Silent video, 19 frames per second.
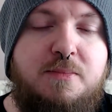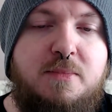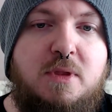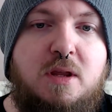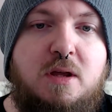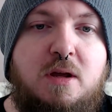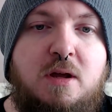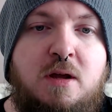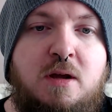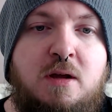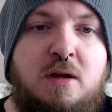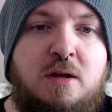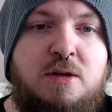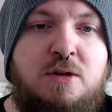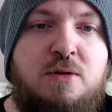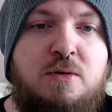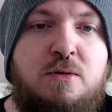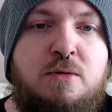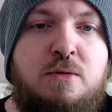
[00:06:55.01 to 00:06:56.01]

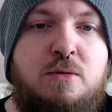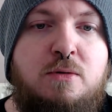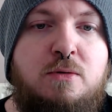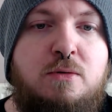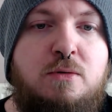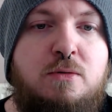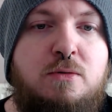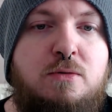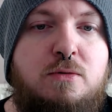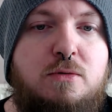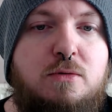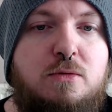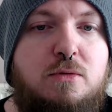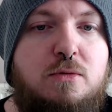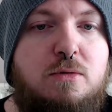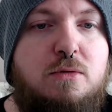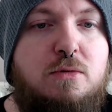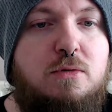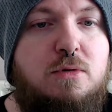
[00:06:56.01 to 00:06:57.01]
You
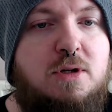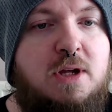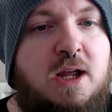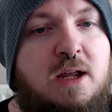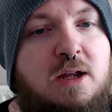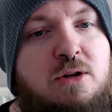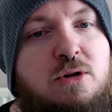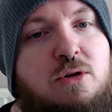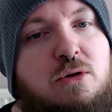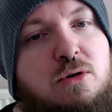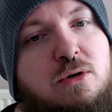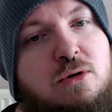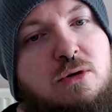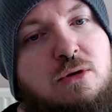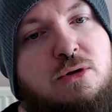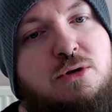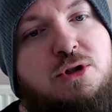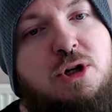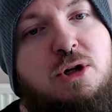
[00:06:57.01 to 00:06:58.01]
gain
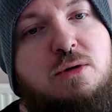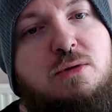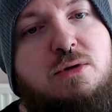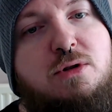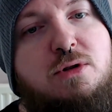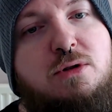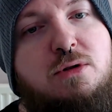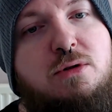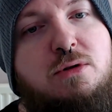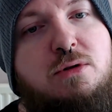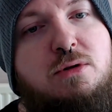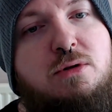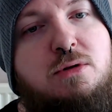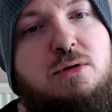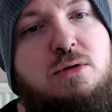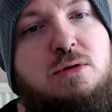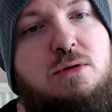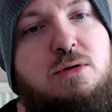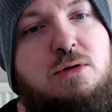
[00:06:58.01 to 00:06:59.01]
your
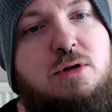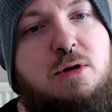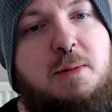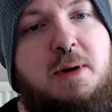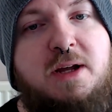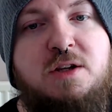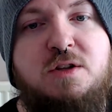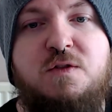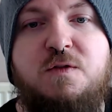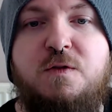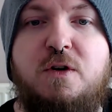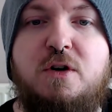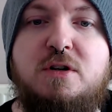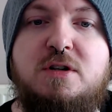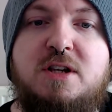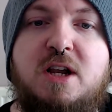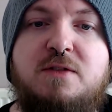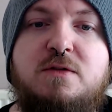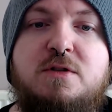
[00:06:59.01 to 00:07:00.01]
chosen domain's
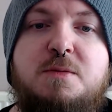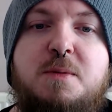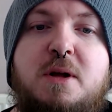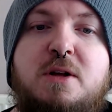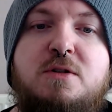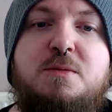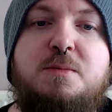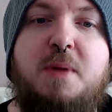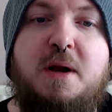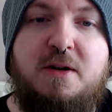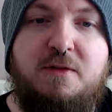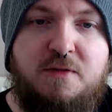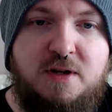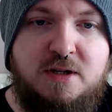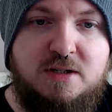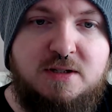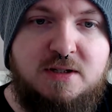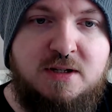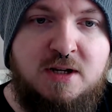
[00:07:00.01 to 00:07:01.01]
first level spells
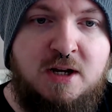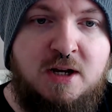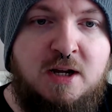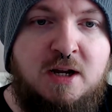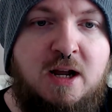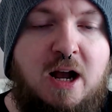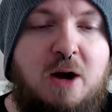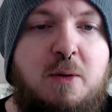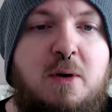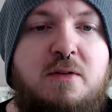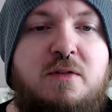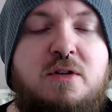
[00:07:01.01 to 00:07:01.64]
benefits. However,